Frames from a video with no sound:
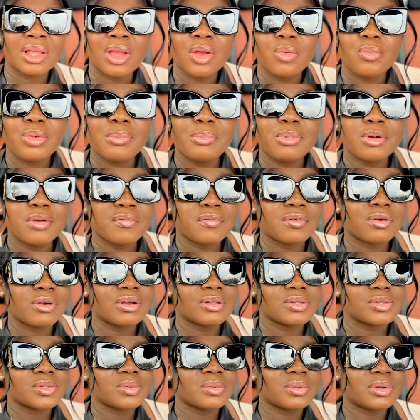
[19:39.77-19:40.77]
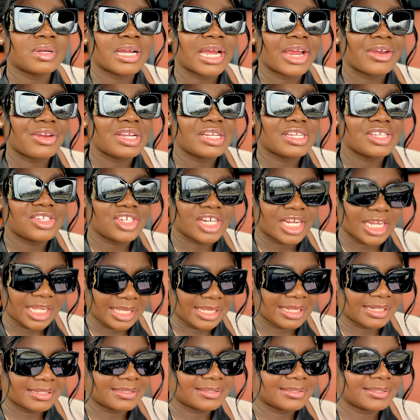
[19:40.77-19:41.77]
We both forgot to carry
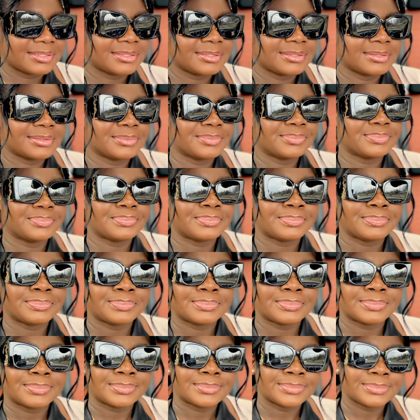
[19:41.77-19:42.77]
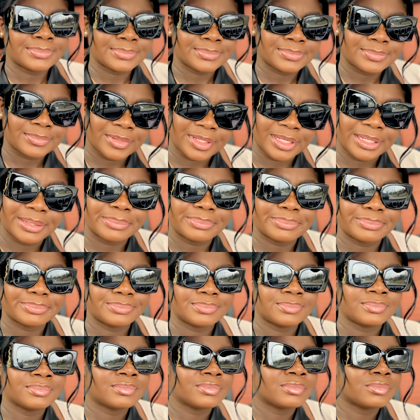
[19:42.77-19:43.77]
jackets. Yeah,
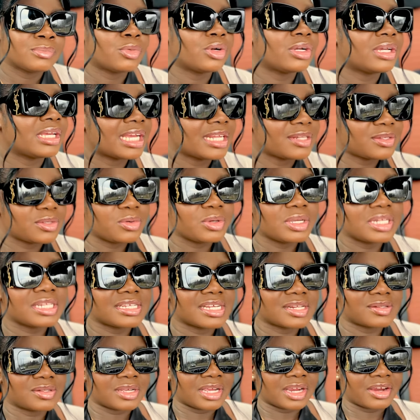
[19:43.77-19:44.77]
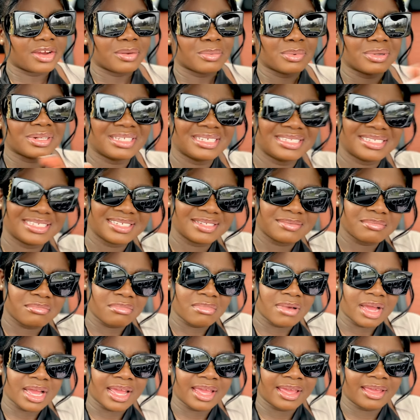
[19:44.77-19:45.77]
but he had to go inside to carry, but this is
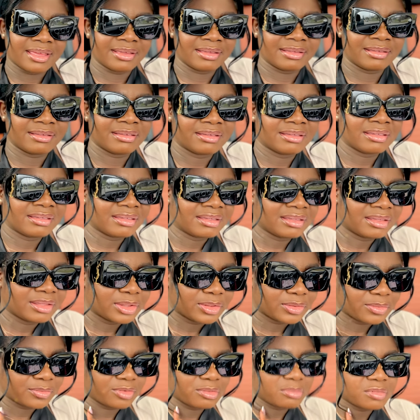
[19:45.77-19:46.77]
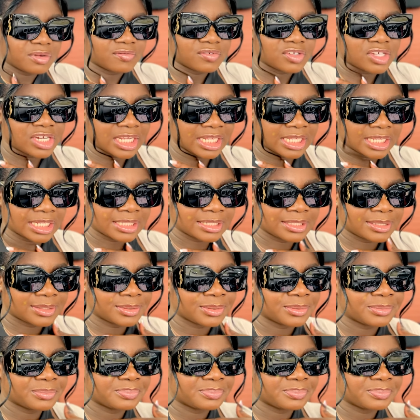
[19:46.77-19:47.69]
my form of jacket, so.